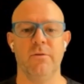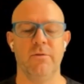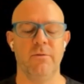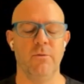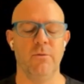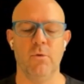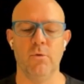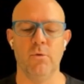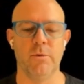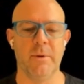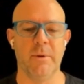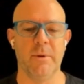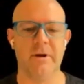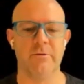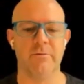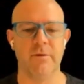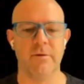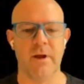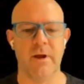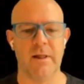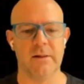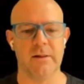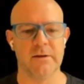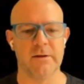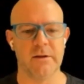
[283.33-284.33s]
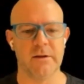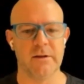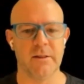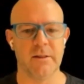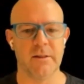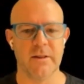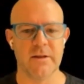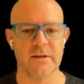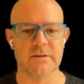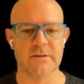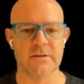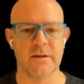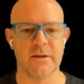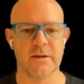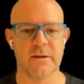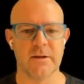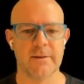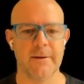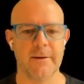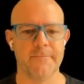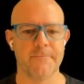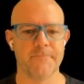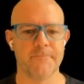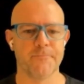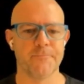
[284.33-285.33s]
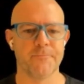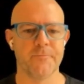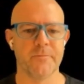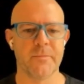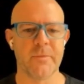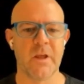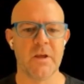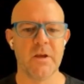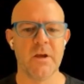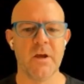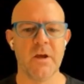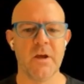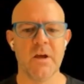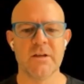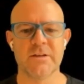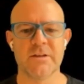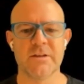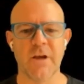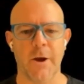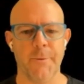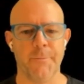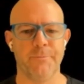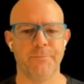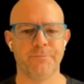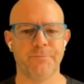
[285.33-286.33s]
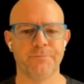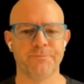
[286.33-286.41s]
augmented reality and things like that. So